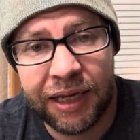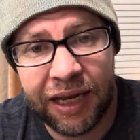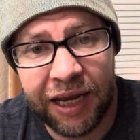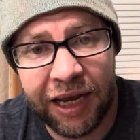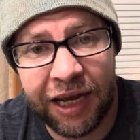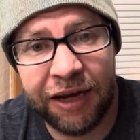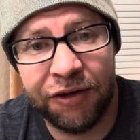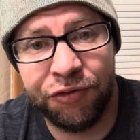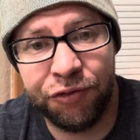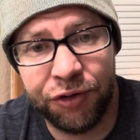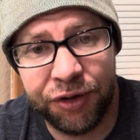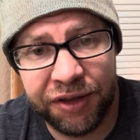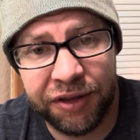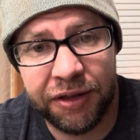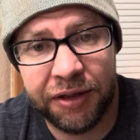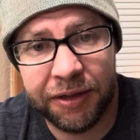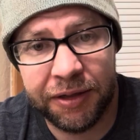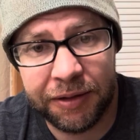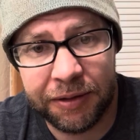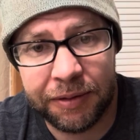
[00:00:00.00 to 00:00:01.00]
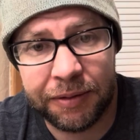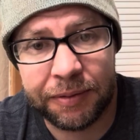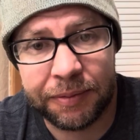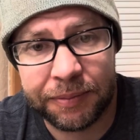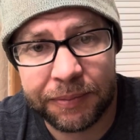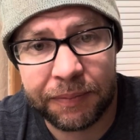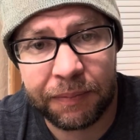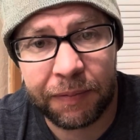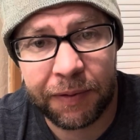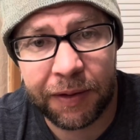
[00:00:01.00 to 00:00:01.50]
everything
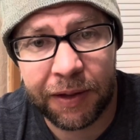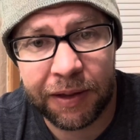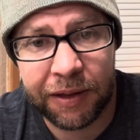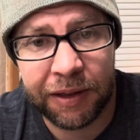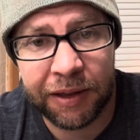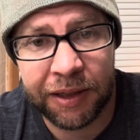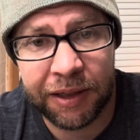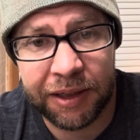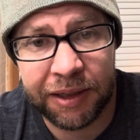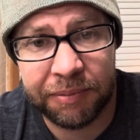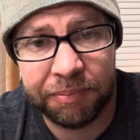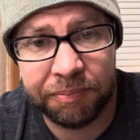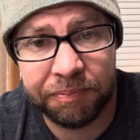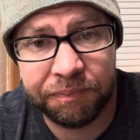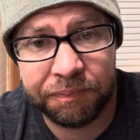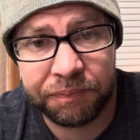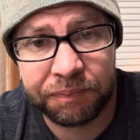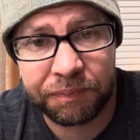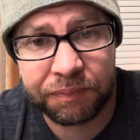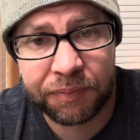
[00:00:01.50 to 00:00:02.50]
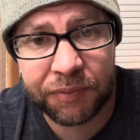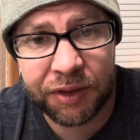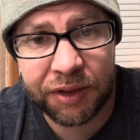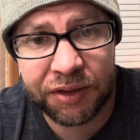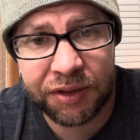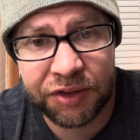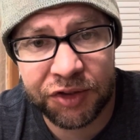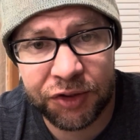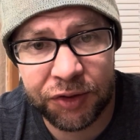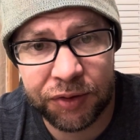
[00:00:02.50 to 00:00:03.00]

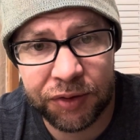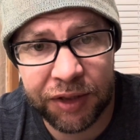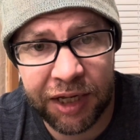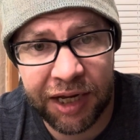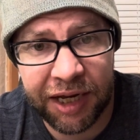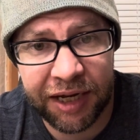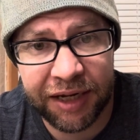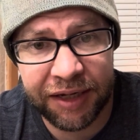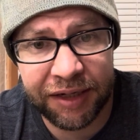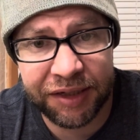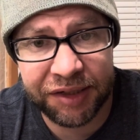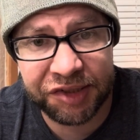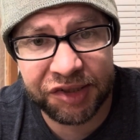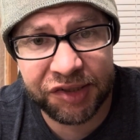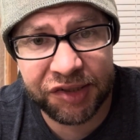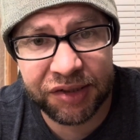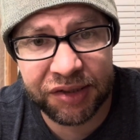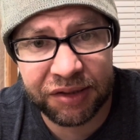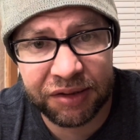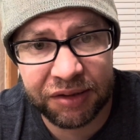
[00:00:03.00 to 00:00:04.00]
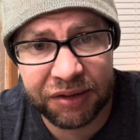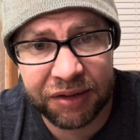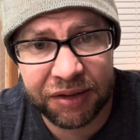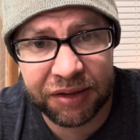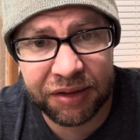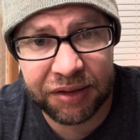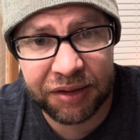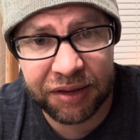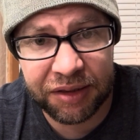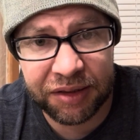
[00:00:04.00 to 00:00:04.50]
to the highest
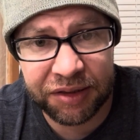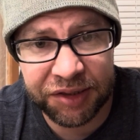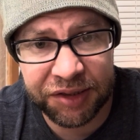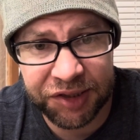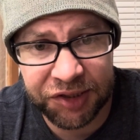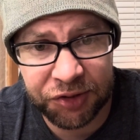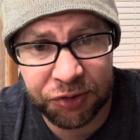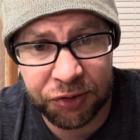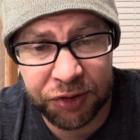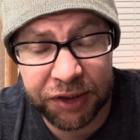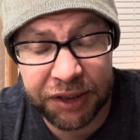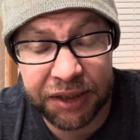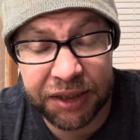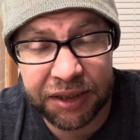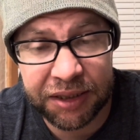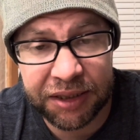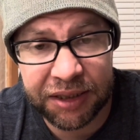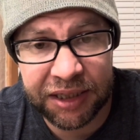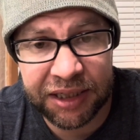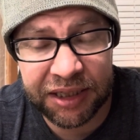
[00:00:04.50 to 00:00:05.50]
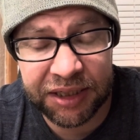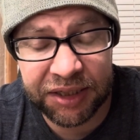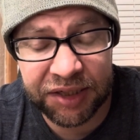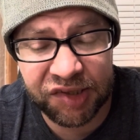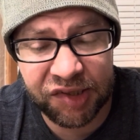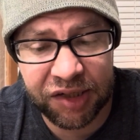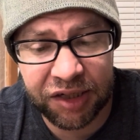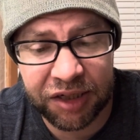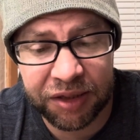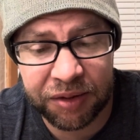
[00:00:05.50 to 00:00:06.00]
degree, and it's like